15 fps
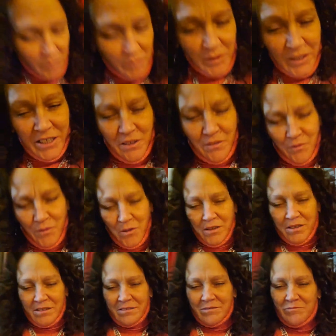here for.
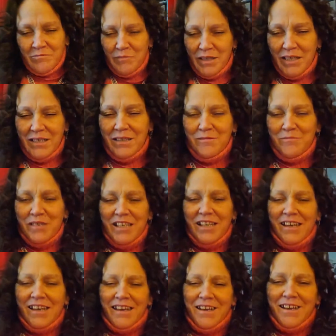Baby,
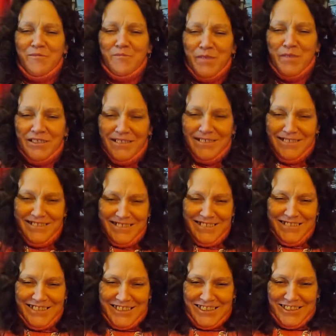I'm a
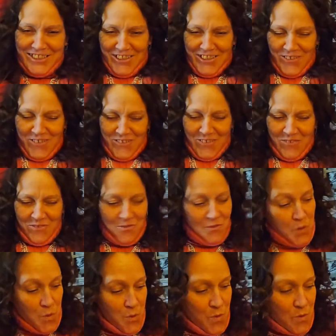star.
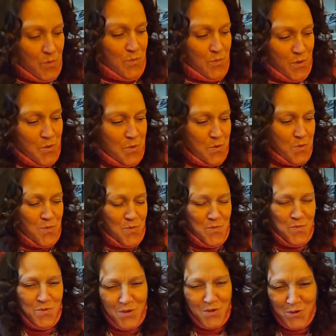Woo, woo,
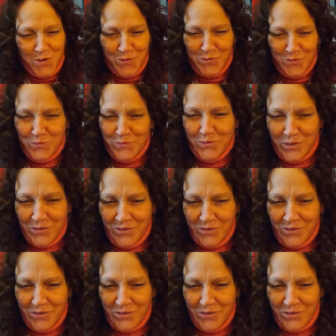woo.